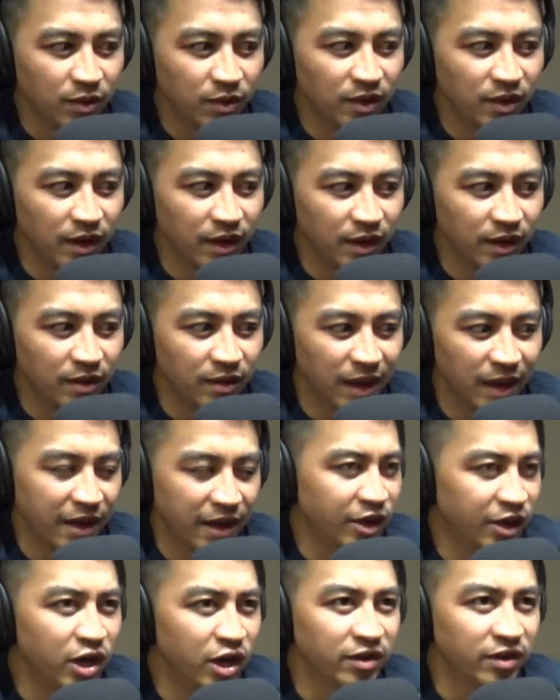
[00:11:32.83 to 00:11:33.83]
those
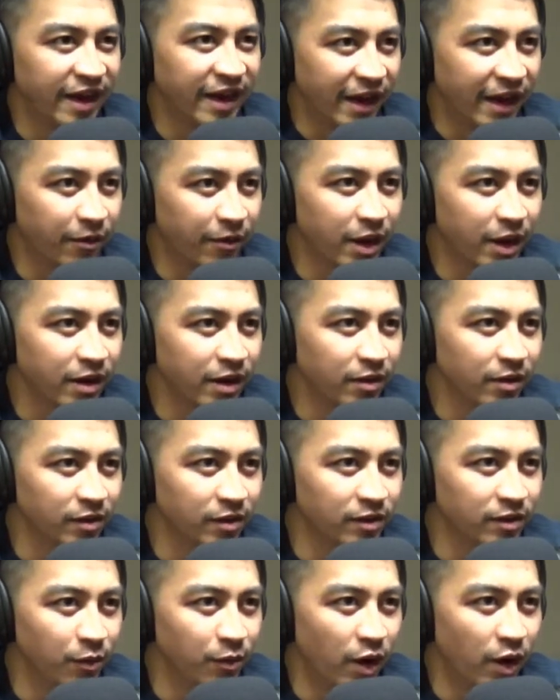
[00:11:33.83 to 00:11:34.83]
like a dunk tank, right? You're
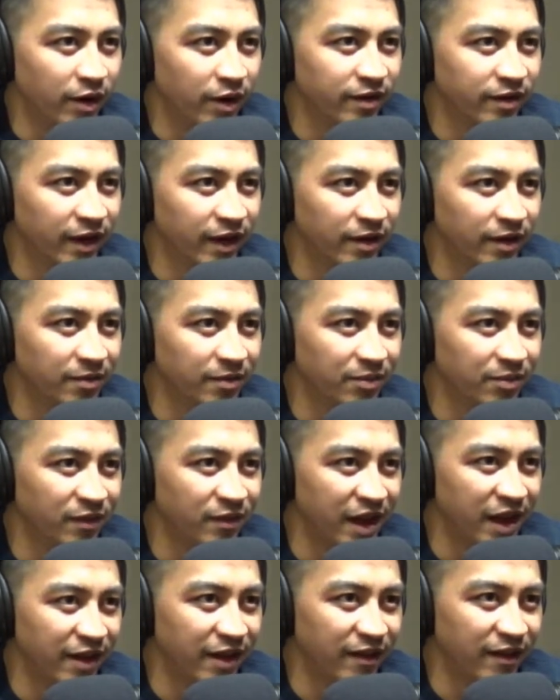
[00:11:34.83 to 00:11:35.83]
using water tank,
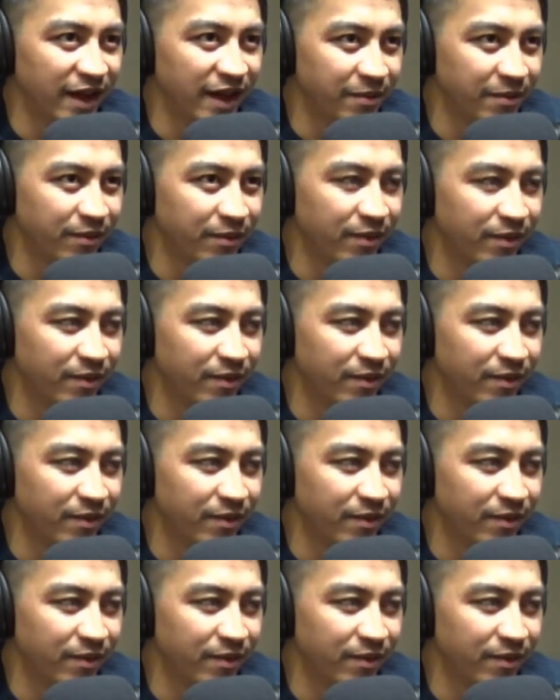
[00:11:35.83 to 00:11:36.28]
kind of like